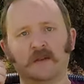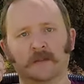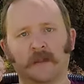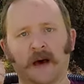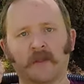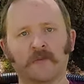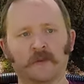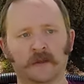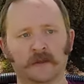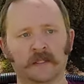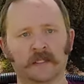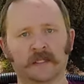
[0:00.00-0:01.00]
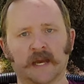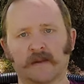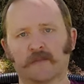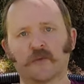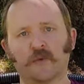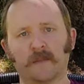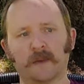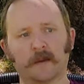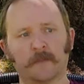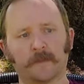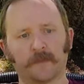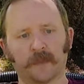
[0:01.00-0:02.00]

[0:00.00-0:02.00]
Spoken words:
the mouthfeel is kind of creamy.